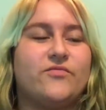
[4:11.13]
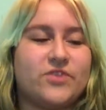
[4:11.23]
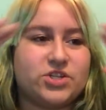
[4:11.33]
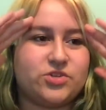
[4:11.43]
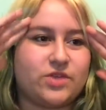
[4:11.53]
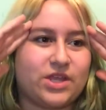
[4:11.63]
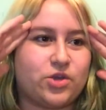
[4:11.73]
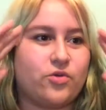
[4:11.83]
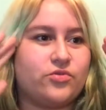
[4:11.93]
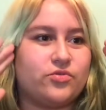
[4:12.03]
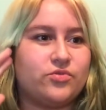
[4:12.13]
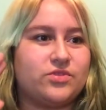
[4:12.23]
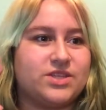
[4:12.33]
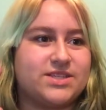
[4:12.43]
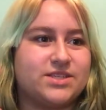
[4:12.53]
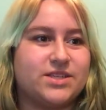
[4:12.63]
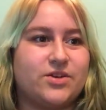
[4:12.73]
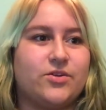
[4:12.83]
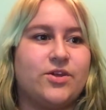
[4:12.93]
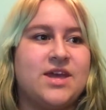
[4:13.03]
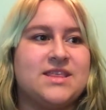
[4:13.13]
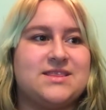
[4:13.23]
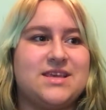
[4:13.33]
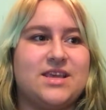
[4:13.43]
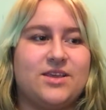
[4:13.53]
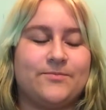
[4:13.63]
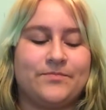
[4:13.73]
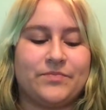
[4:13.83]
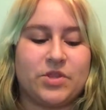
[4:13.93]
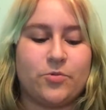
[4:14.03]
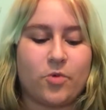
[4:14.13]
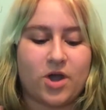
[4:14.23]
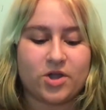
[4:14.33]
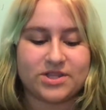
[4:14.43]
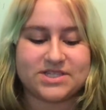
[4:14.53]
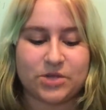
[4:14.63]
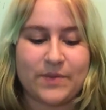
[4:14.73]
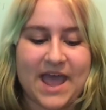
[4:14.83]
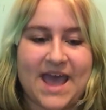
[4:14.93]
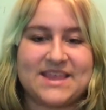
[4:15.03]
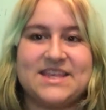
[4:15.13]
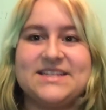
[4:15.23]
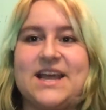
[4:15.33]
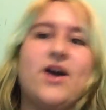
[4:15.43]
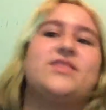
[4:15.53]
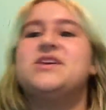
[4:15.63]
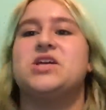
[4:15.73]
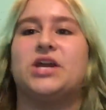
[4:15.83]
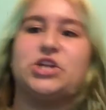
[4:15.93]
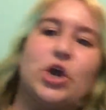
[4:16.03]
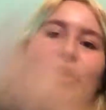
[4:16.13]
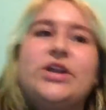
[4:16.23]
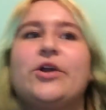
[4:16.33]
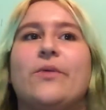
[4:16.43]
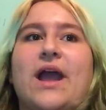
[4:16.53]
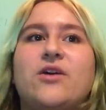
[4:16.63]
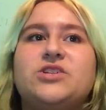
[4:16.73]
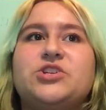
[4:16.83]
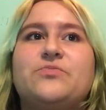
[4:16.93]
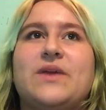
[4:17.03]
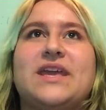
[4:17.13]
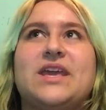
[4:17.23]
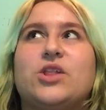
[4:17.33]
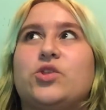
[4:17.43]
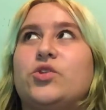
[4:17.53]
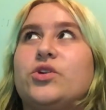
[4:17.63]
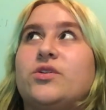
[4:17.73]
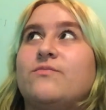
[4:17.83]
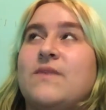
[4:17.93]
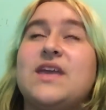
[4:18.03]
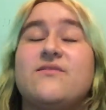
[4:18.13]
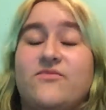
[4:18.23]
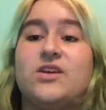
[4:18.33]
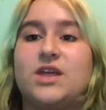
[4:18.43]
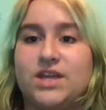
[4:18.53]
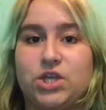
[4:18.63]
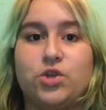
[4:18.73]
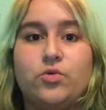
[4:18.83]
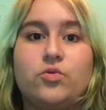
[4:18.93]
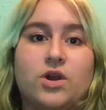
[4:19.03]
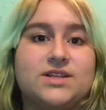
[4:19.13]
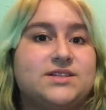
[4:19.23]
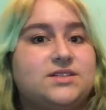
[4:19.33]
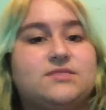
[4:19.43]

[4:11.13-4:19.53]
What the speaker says: first you go through this little thing, you walk on this little path, and it's got a thing, like, turning around you, making it feel like you are